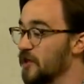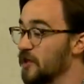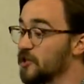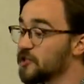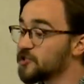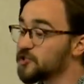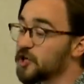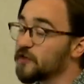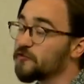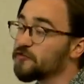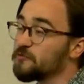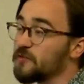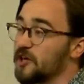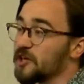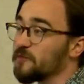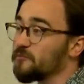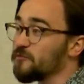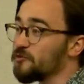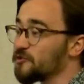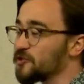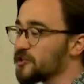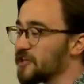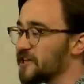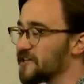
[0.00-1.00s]
So if you make it
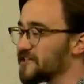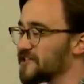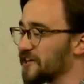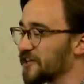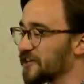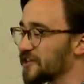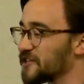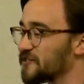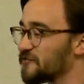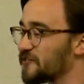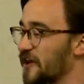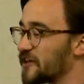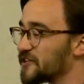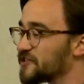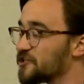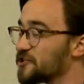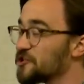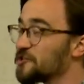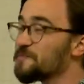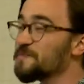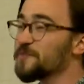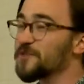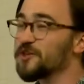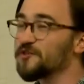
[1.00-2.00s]
boot 10 seconds
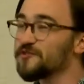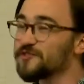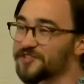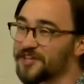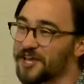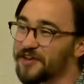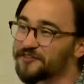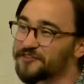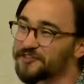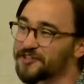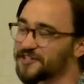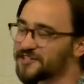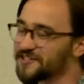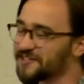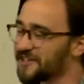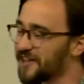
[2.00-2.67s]
faster, you've saved a dozen